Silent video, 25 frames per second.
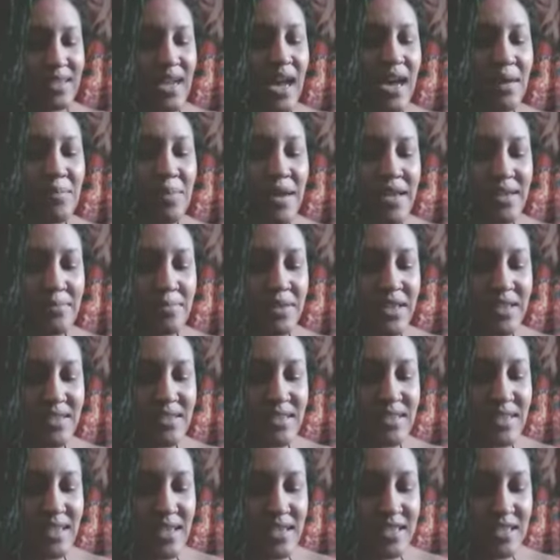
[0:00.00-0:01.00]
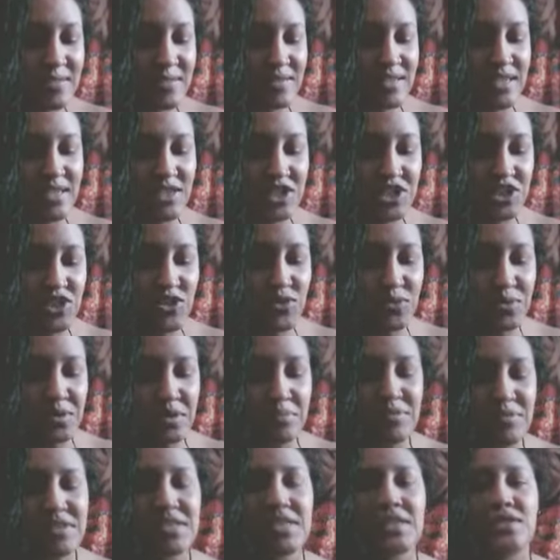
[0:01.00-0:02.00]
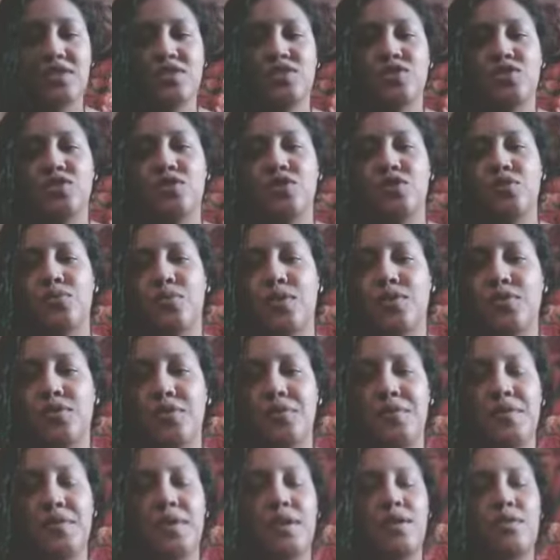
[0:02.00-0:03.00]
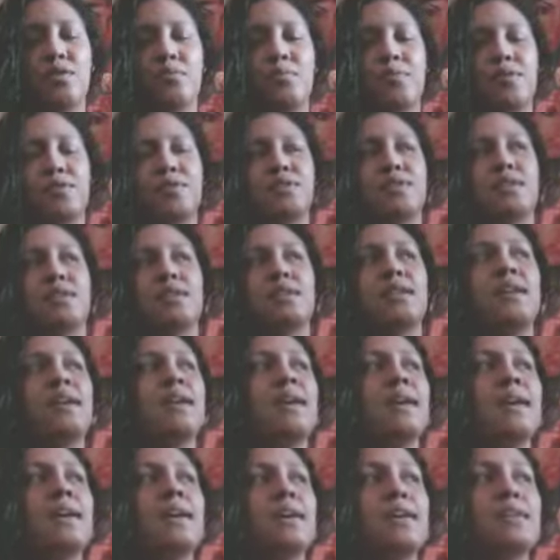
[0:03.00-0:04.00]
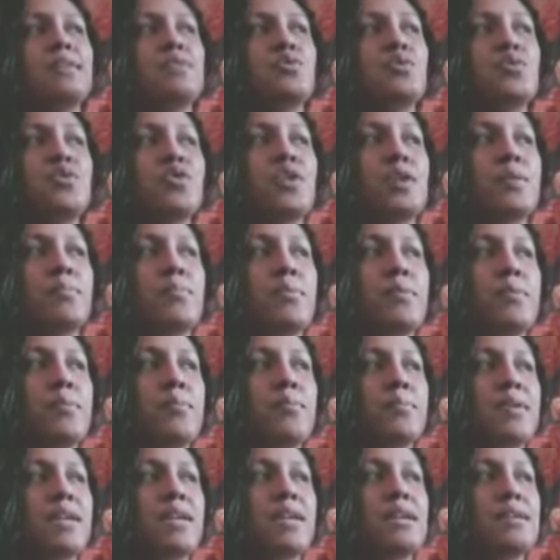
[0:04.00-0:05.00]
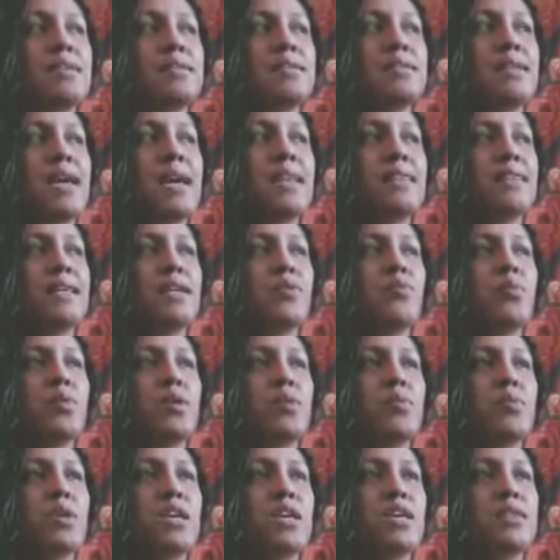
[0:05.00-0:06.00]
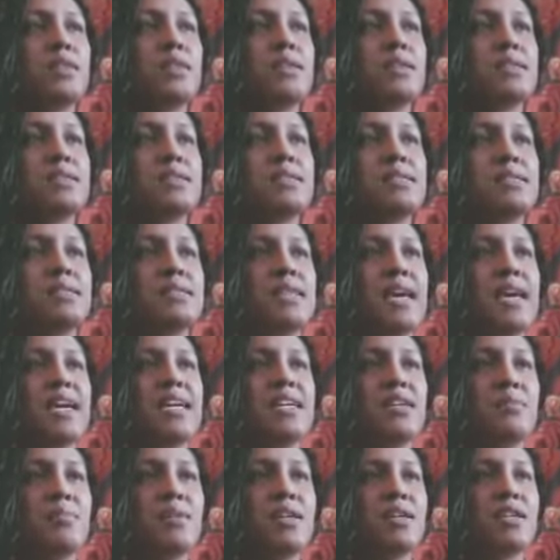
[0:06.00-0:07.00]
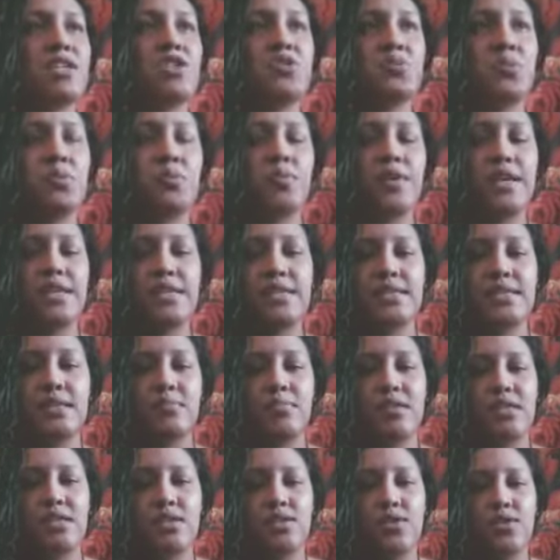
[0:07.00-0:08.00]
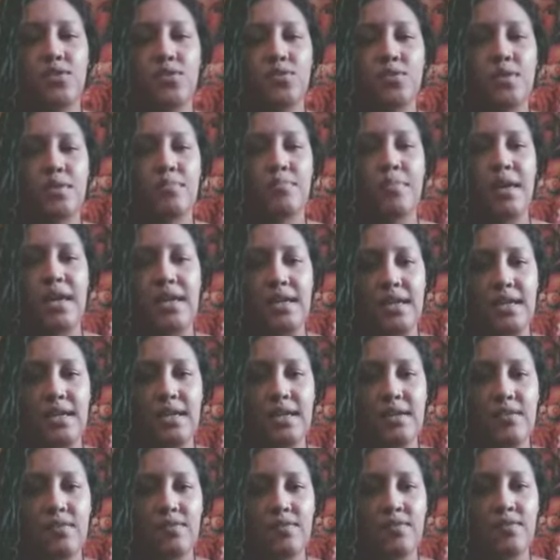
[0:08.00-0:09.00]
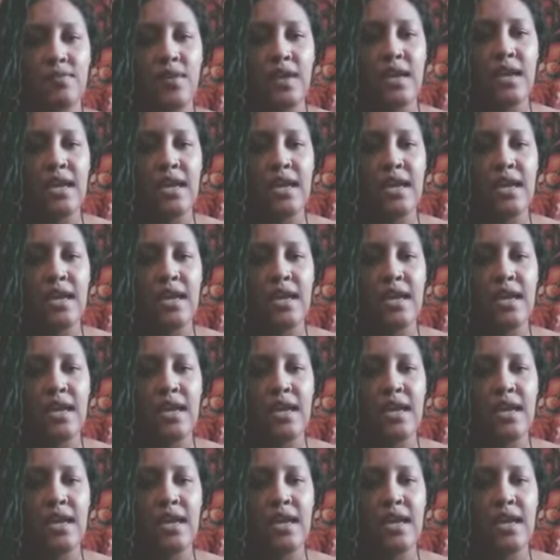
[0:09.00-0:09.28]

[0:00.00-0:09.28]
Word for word: not placing expectations or limitations on the growth of another person is really important, because I think we, in this society, because we're raised to be so competitive,